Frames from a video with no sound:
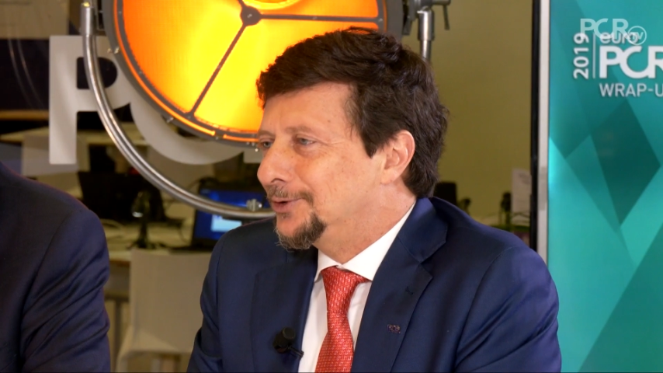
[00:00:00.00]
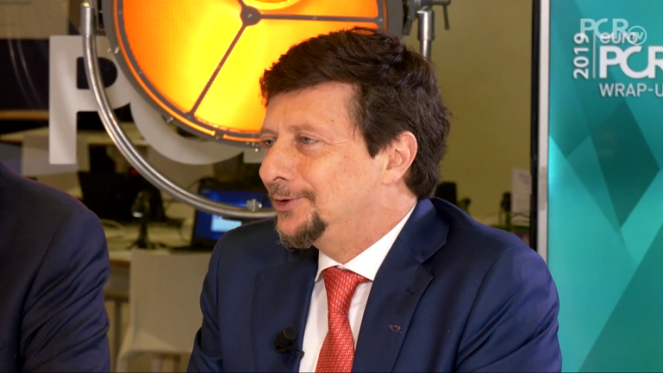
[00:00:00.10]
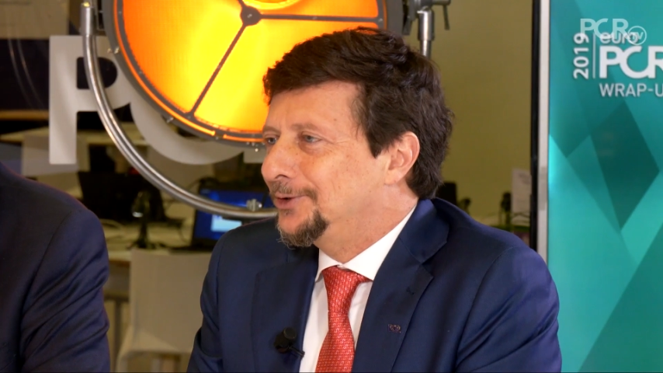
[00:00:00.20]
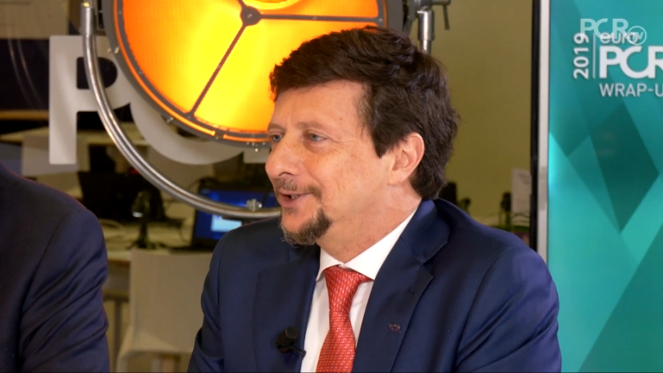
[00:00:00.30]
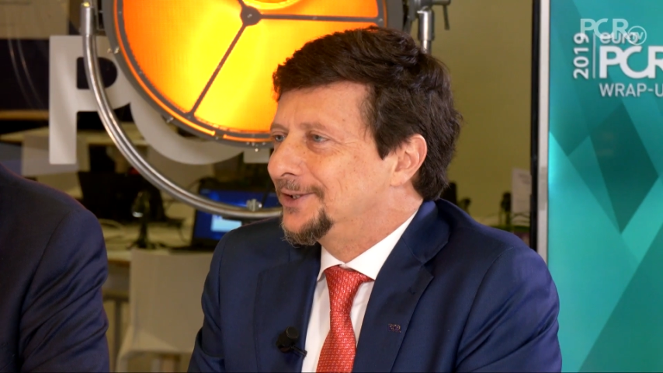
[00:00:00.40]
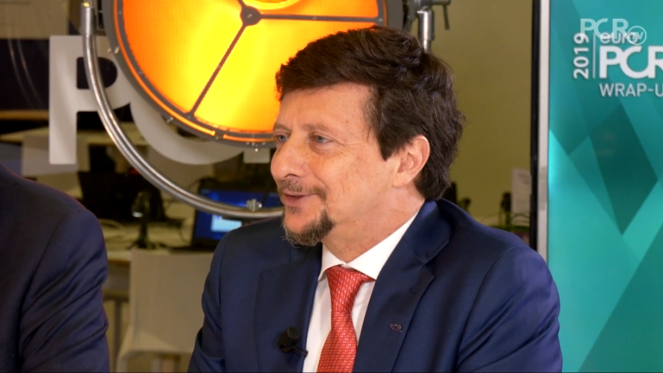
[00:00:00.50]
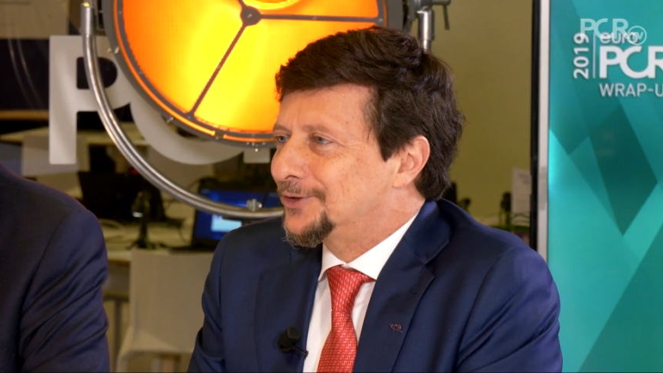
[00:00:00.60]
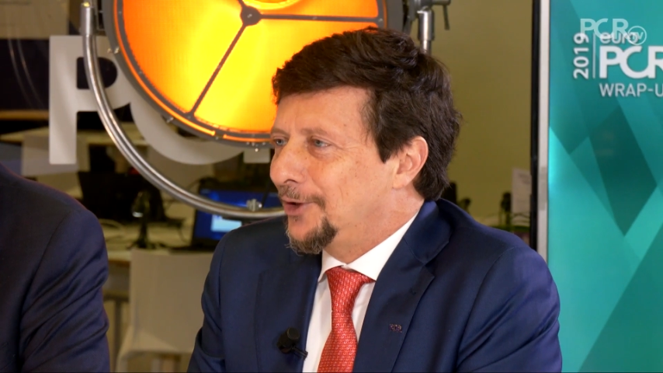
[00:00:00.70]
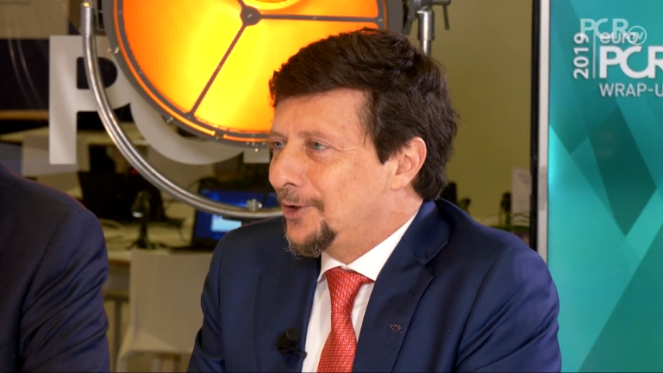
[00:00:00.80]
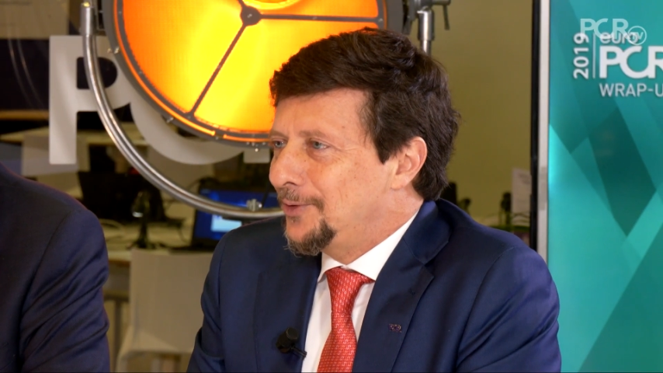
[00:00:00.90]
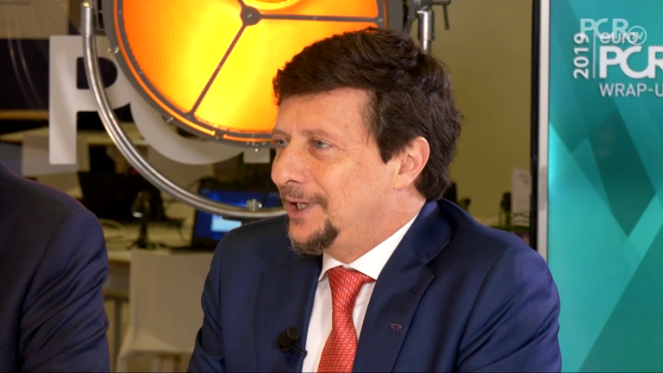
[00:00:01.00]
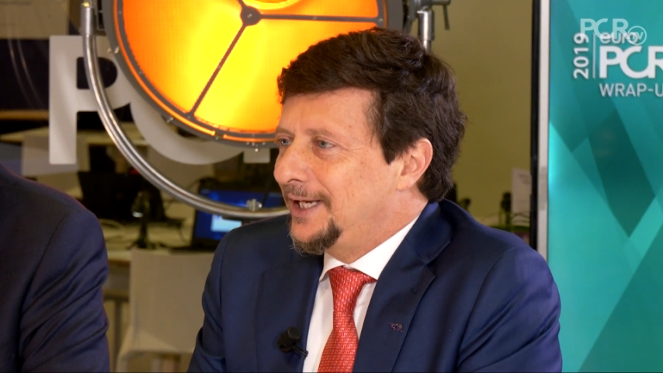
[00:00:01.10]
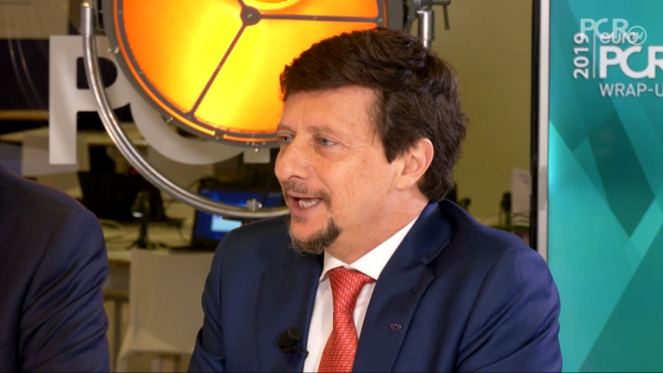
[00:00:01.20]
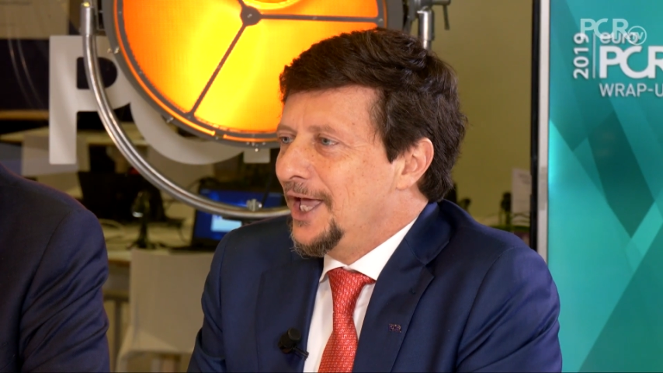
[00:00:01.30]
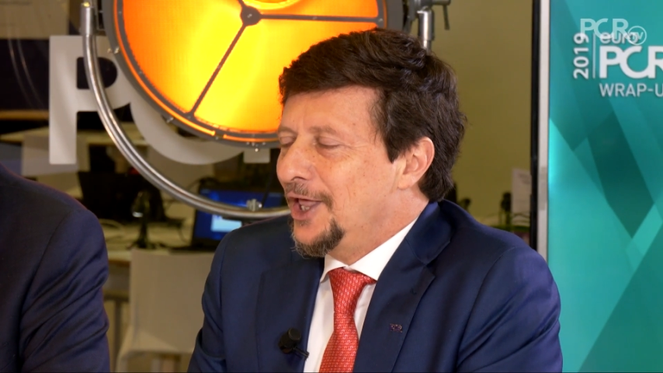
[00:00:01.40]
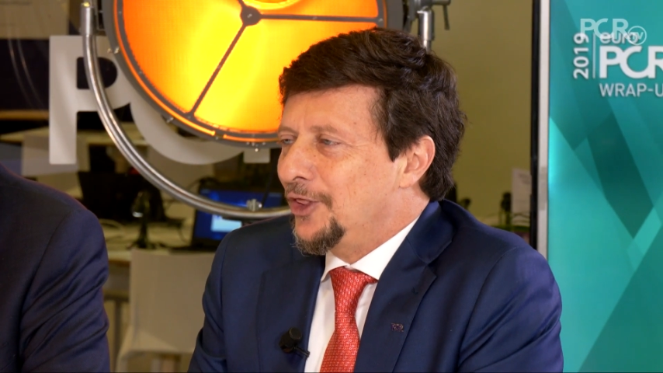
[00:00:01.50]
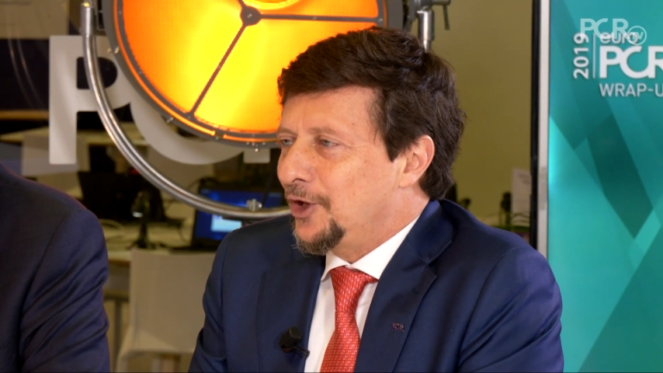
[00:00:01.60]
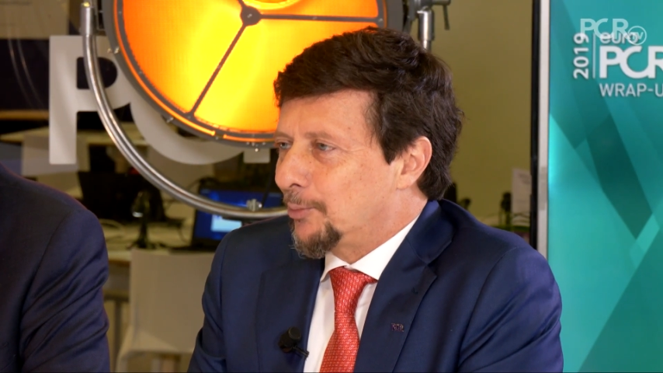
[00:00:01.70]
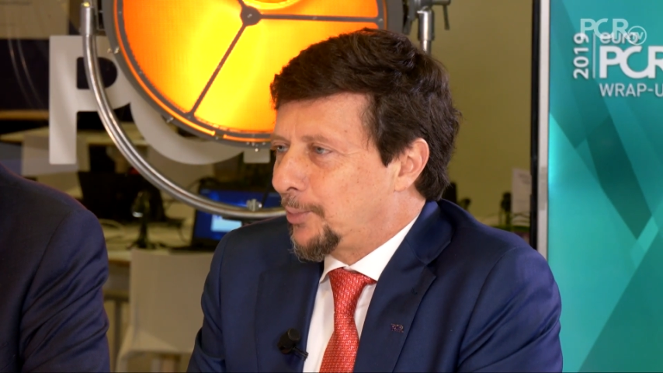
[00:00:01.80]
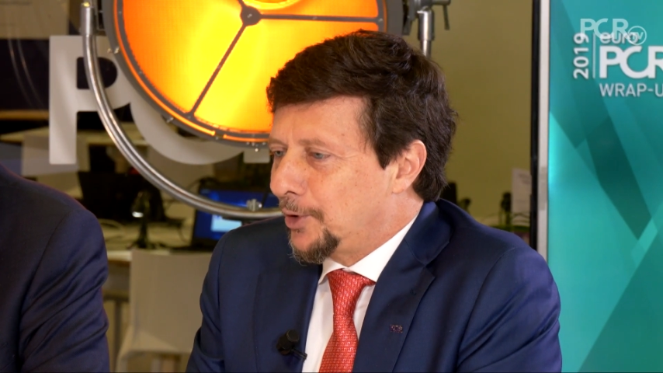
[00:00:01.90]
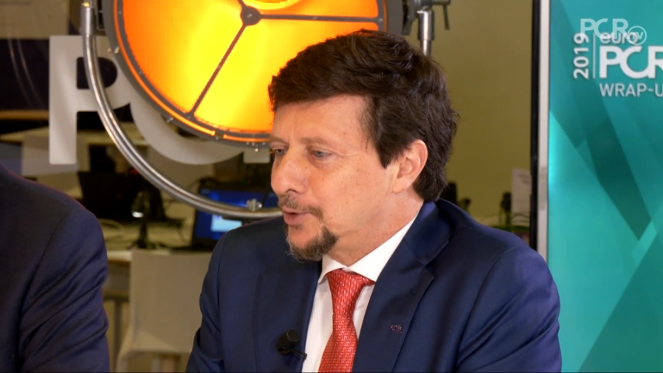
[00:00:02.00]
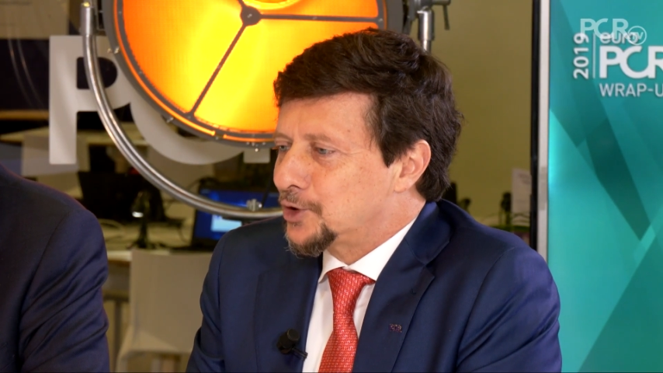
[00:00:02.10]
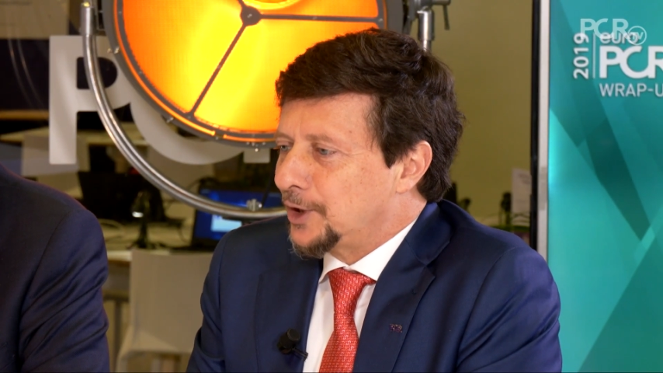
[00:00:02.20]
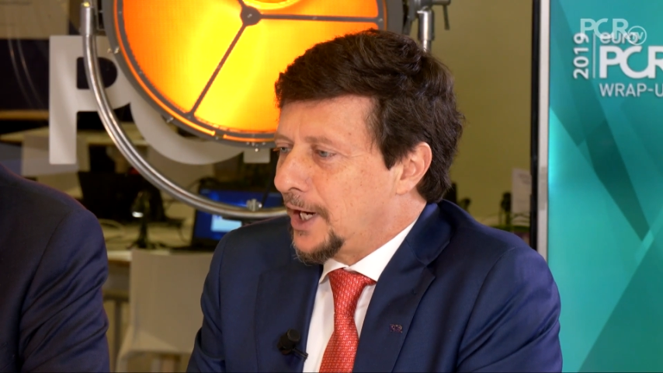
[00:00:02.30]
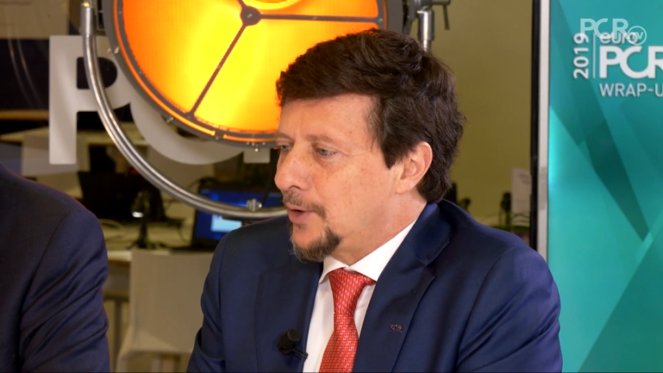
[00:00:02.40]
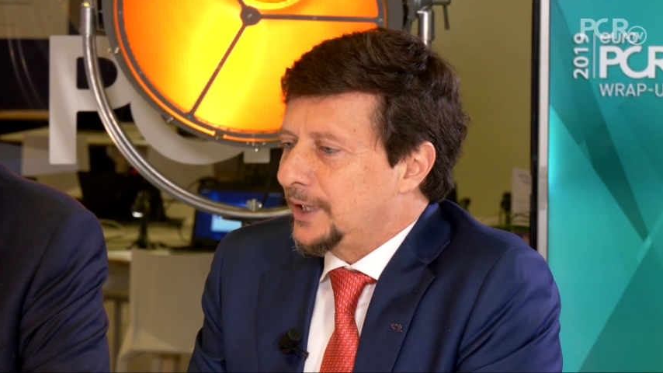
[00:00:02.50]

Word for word: do it slowly. The approach now